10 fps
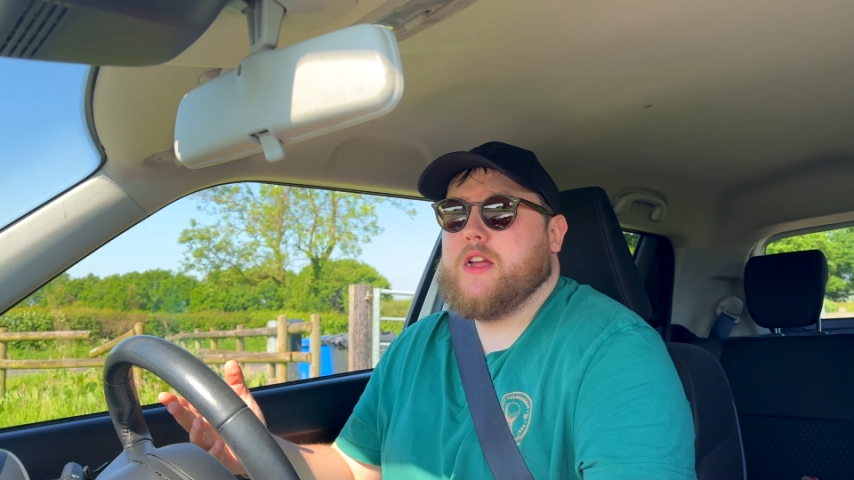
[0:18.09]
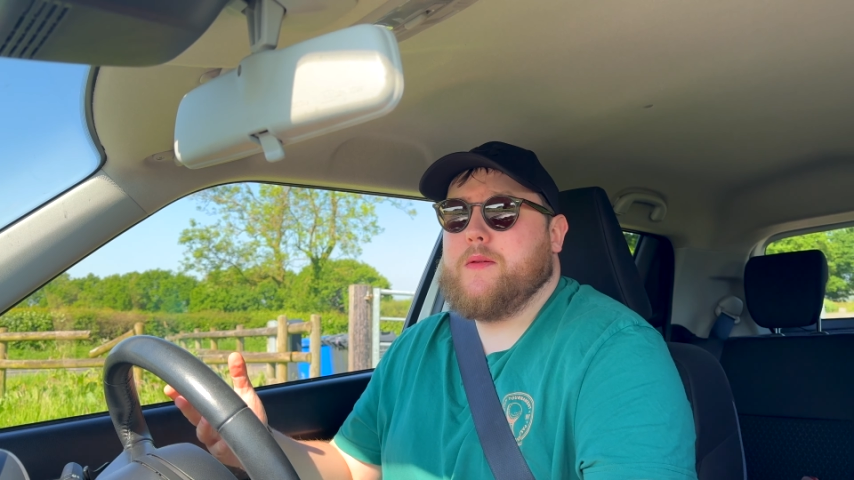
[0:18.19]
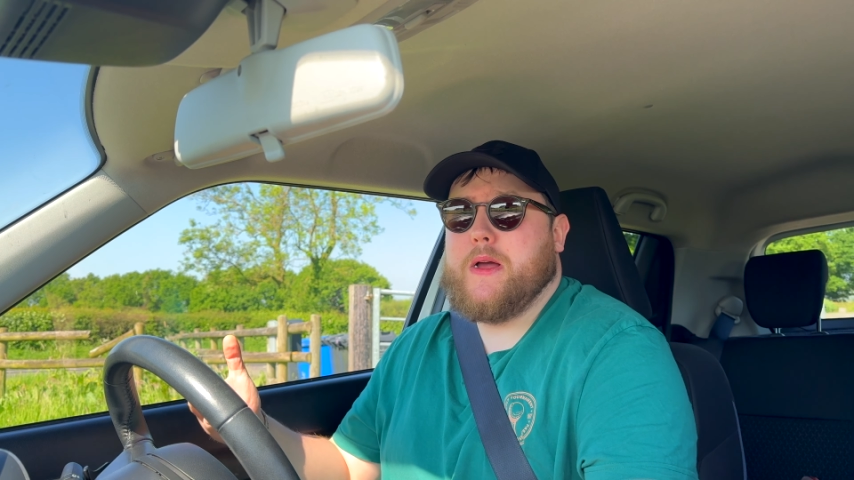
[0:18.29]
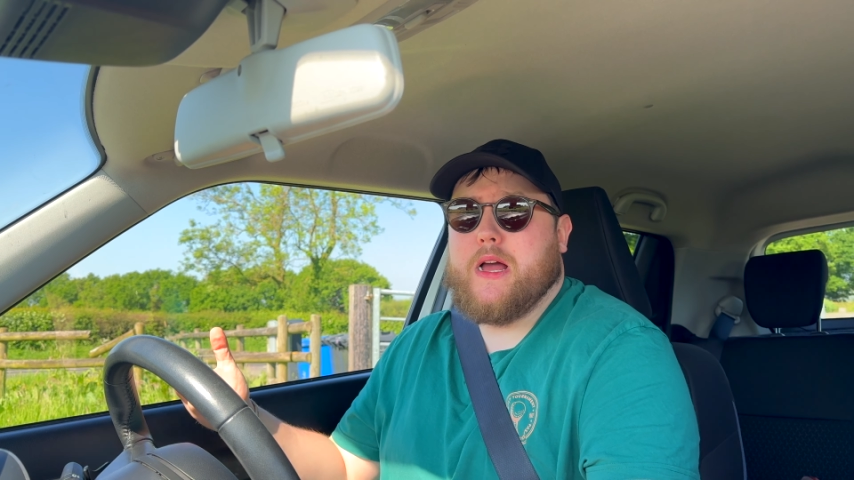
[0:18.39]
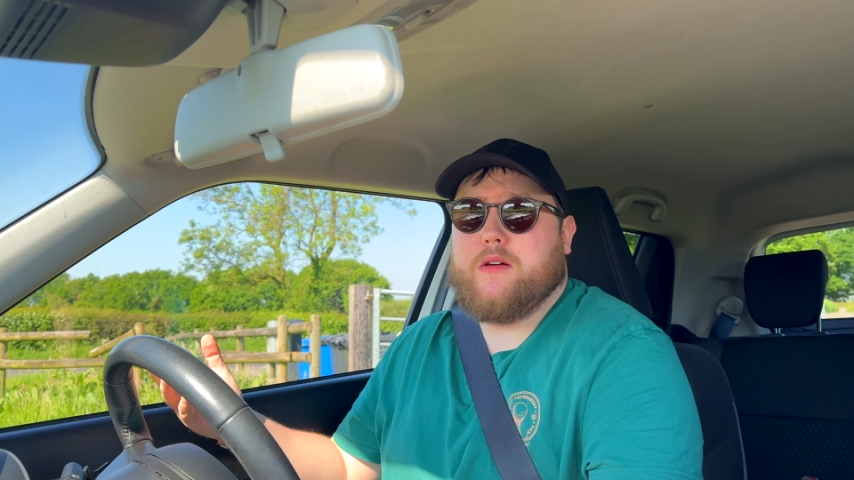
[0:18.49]

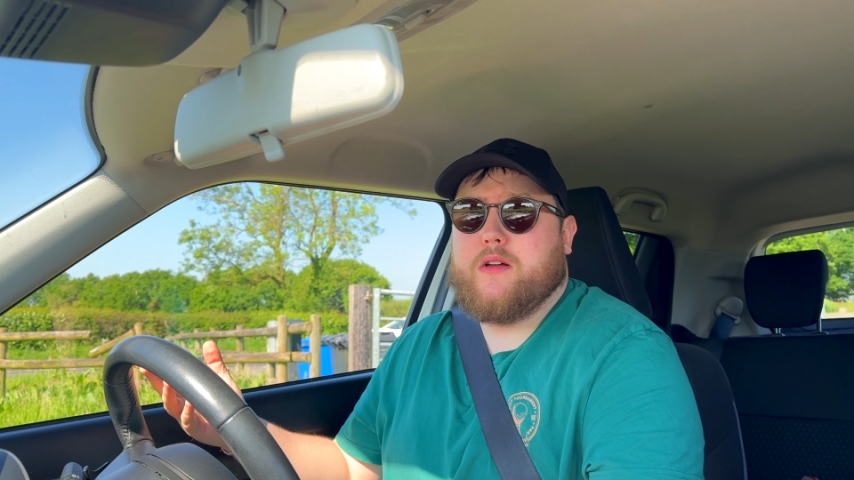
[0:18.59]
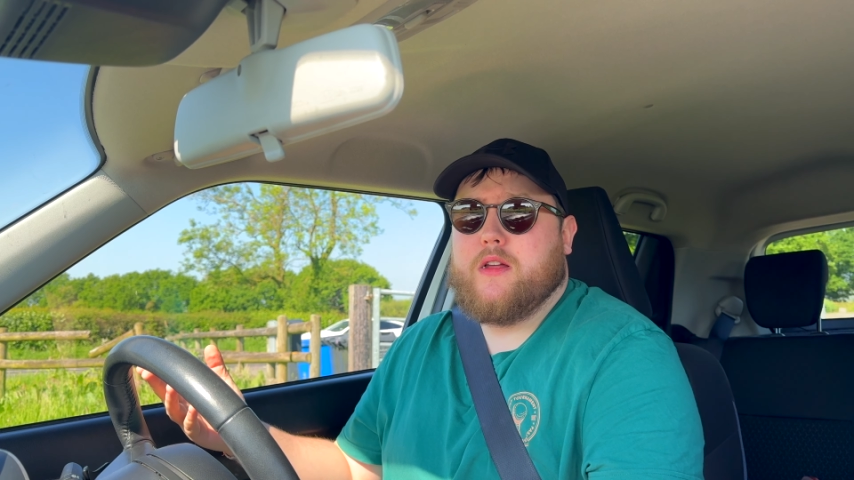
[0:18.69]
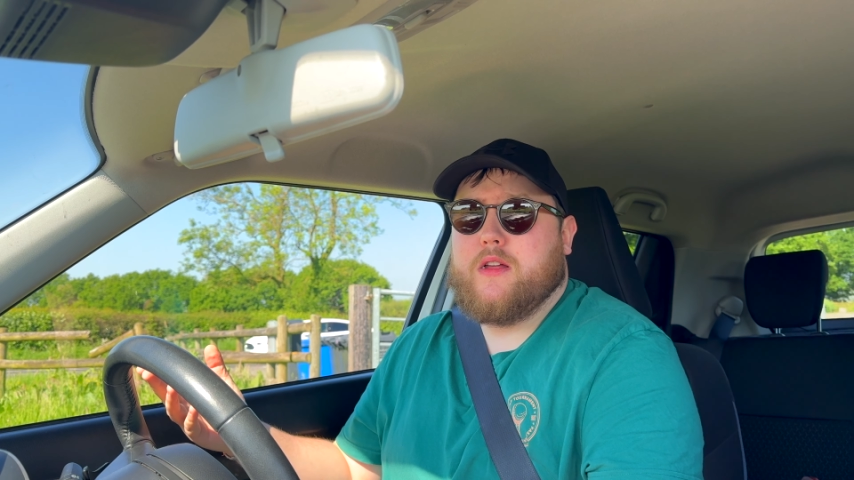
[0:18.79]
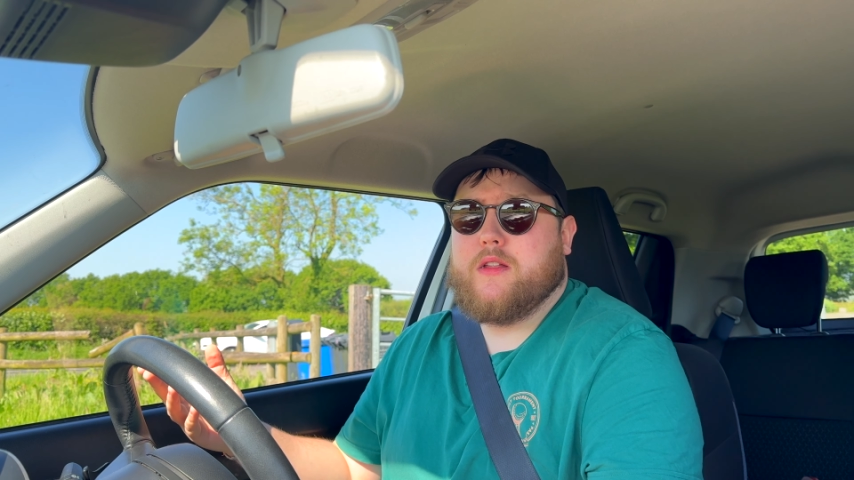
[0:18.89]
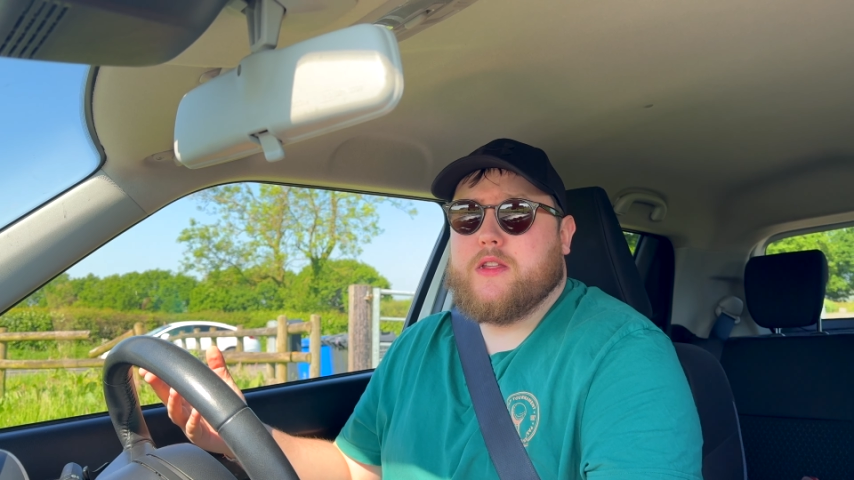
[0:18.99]
about
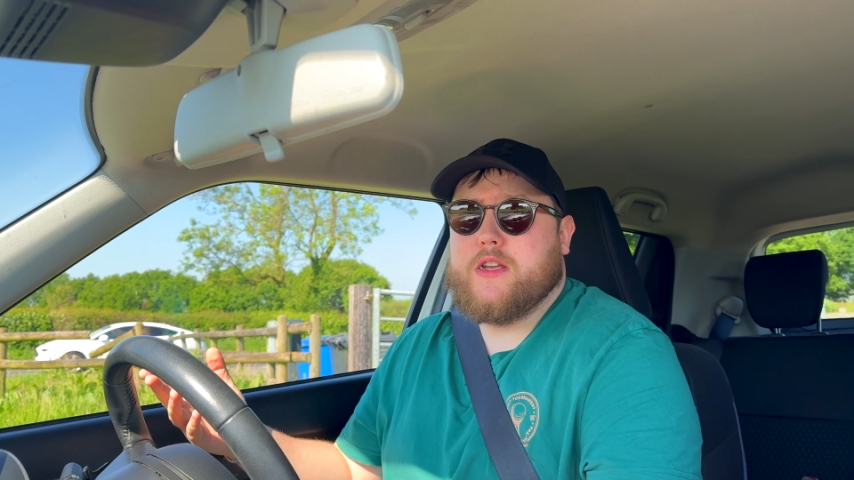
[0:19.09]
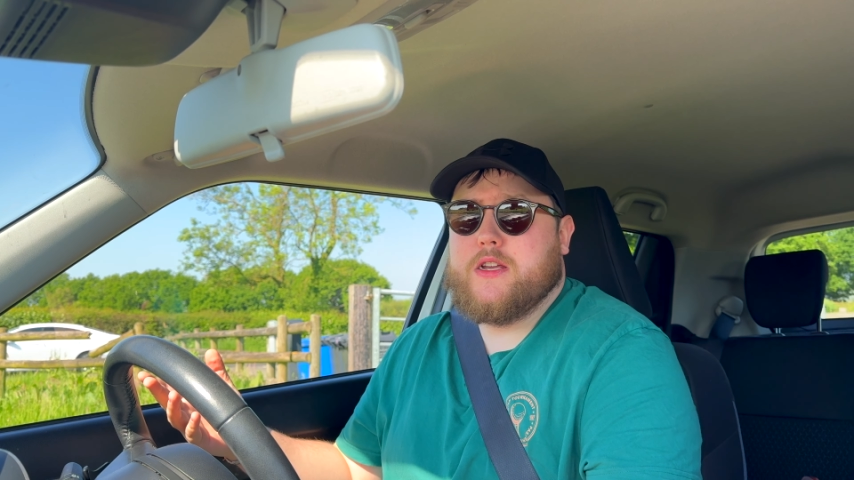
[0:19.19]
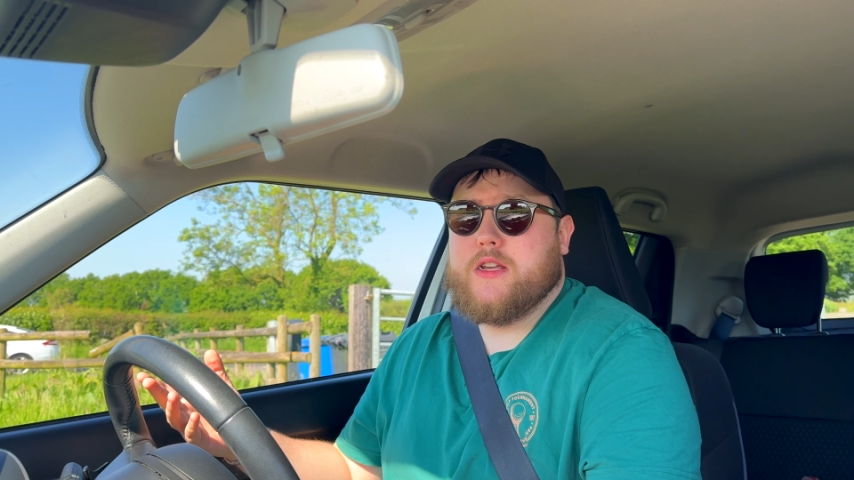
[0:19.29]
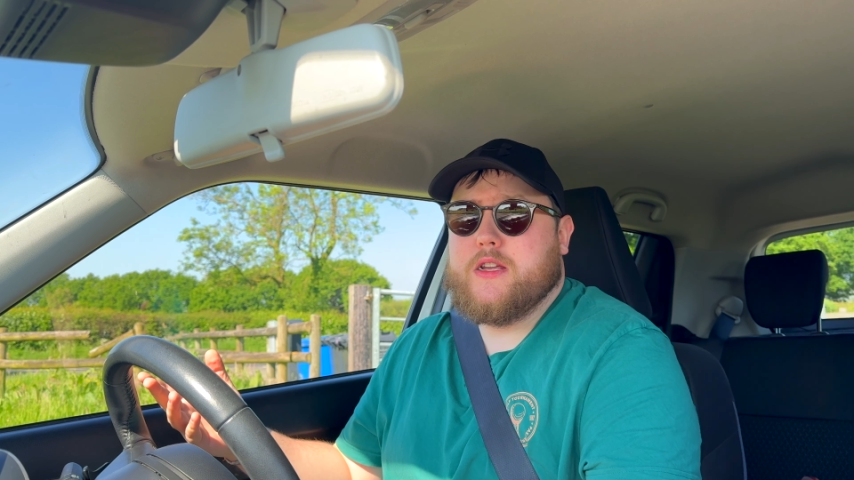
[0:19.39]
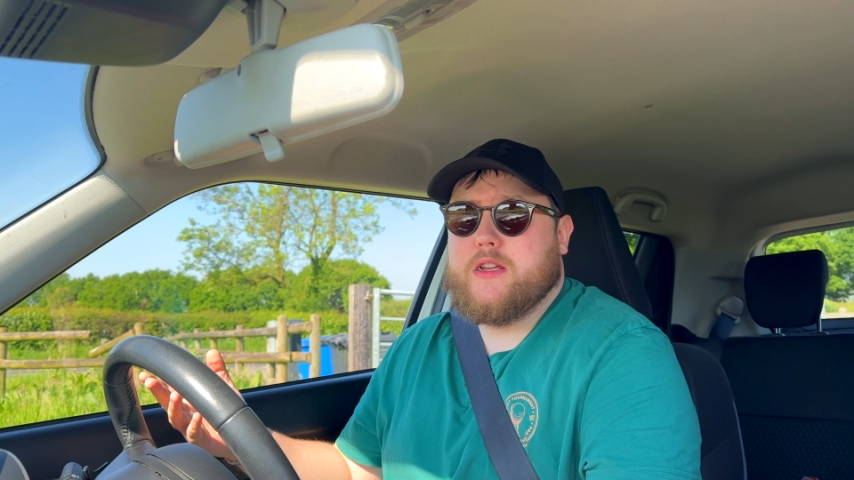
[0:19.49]

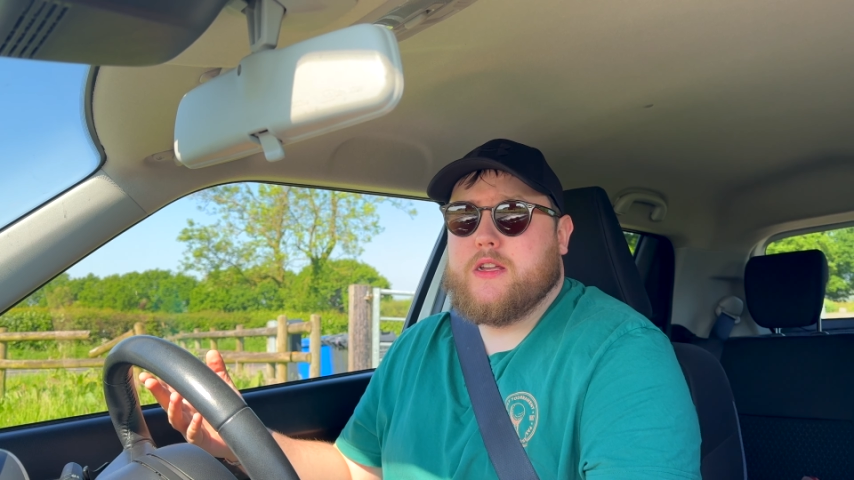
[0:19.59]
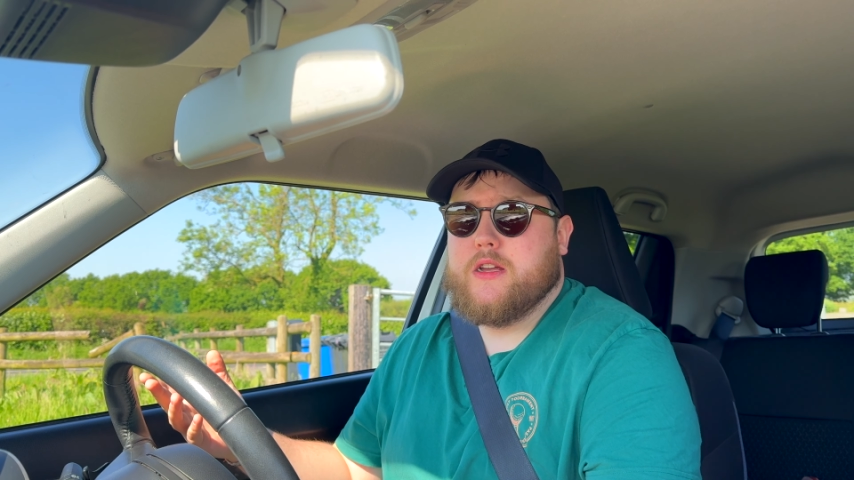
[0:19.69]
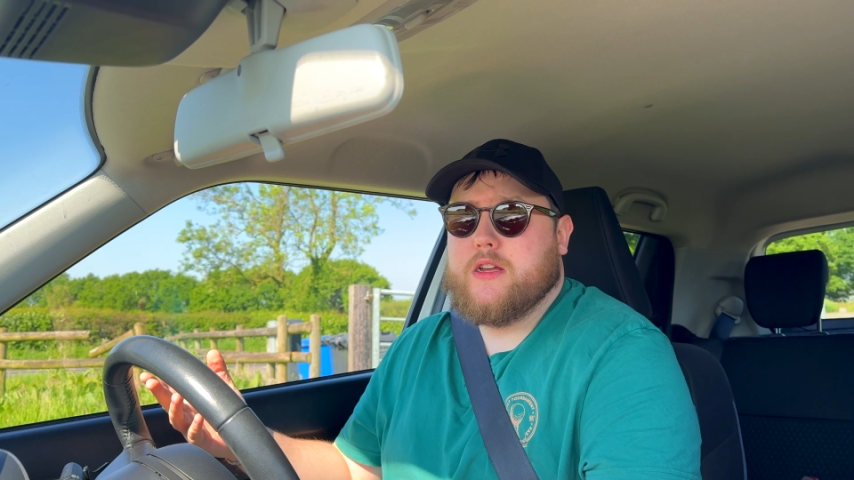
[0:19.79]
the